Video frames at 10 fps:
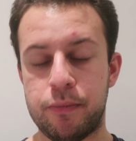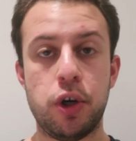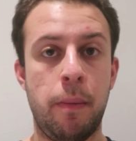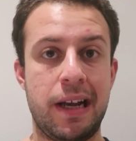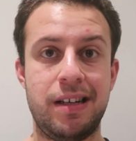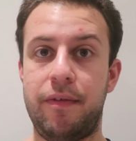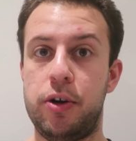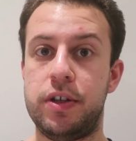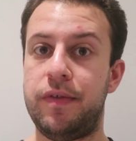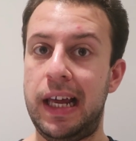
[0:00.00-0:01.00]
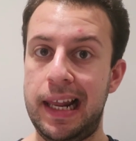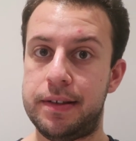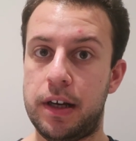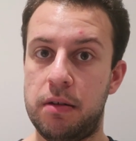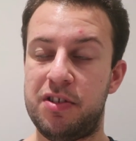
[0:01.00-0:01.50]
Tom actually voted for
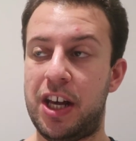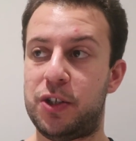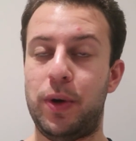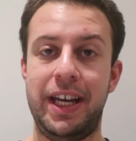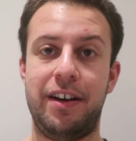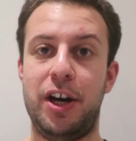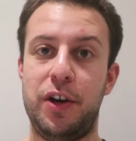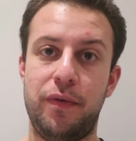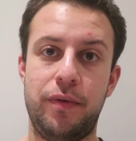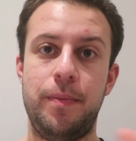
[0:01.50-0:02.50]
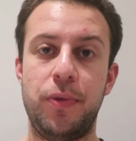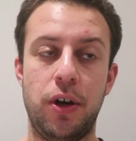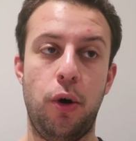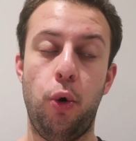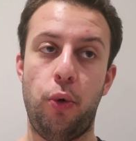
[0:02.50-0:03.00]
Alyssa, so that's where he kind of,
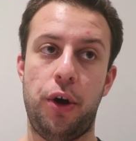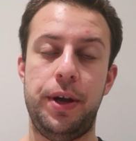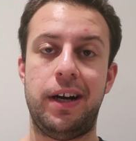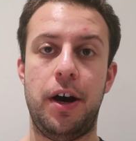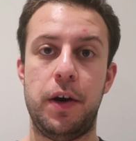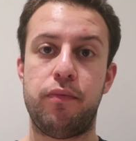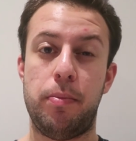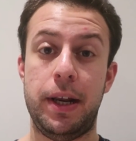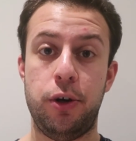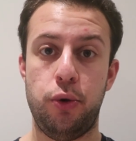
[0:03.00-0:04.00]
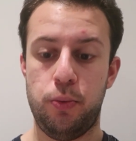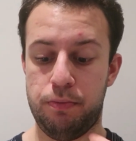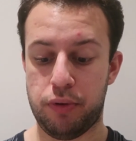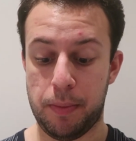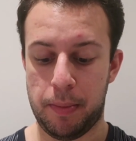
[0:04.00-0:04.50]
although he kind of probably
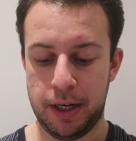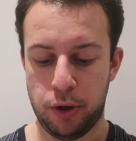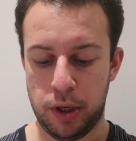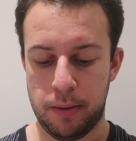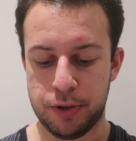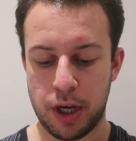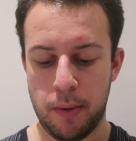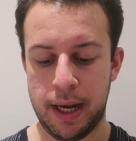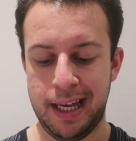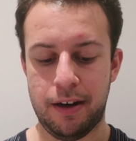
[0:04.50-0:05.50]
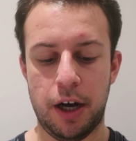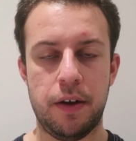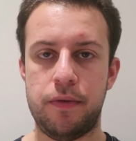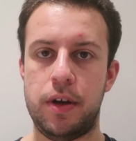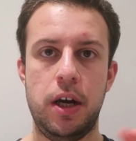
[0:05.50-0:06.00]
knew he was going, he kind
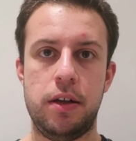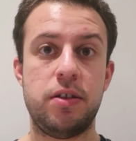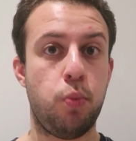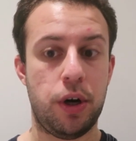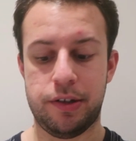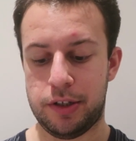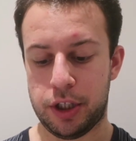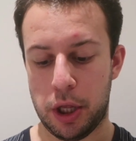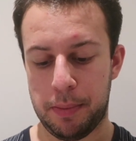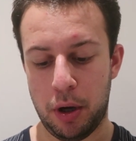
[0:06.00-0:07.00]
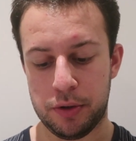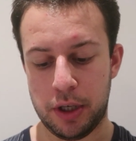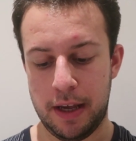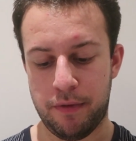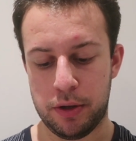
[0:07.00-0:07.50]
of wanted to stir the pot,
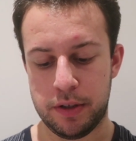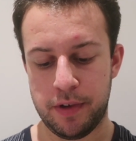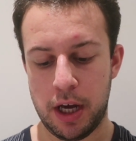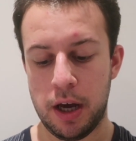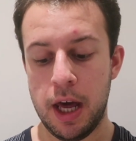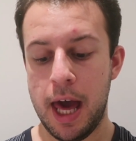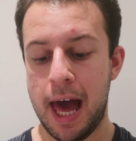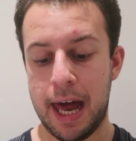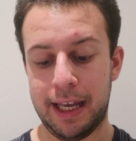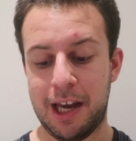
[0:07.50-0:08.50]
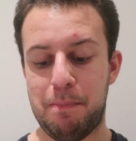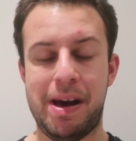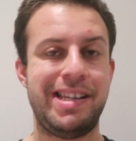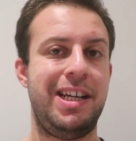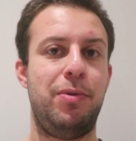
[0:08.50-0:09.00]
so he voted for her. And again,
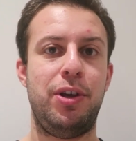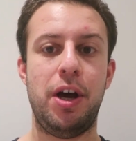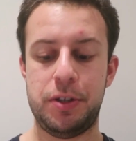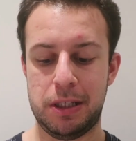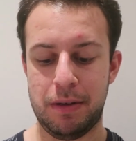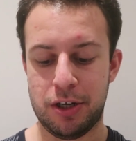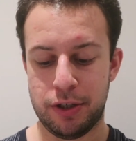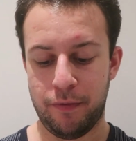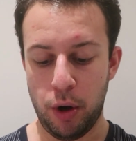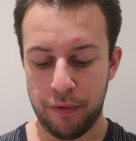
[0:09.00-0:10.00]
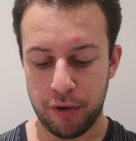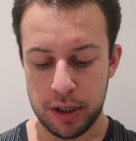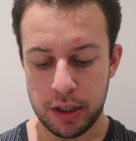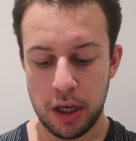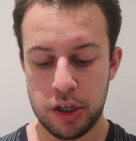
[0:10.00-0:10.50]
Maddie, with her suspicions of
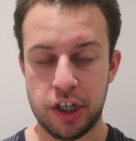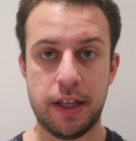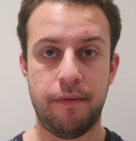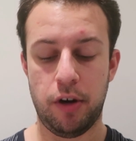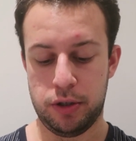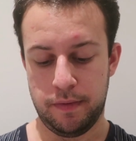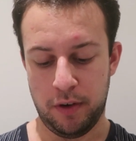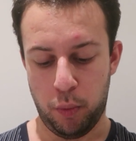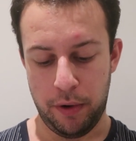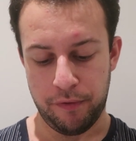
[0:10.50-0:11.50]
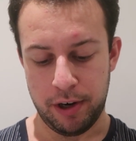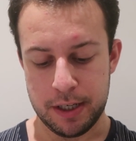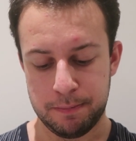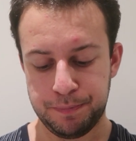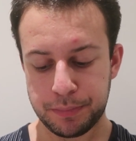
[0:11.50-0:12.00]
Wilfred, she then voted for
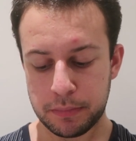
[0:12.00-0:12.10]
Wilfred.